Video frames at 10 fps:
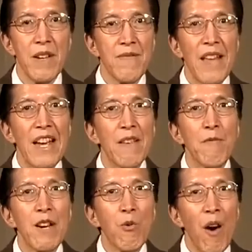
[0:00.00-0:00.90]
They
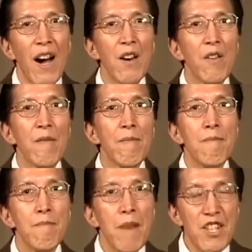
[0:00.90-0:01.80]
require
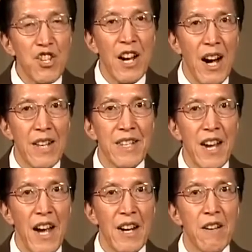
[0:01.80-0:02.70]
much
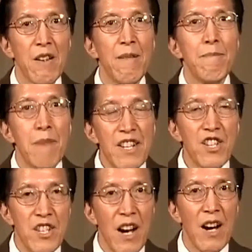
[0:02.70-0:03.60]
contact,
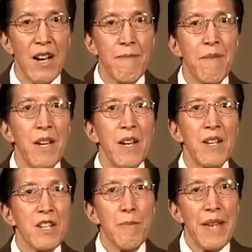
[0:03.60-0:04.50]
much time
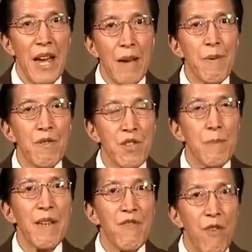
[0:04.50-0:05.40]
to be able to
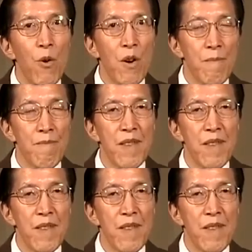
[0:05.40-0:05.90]
be formed.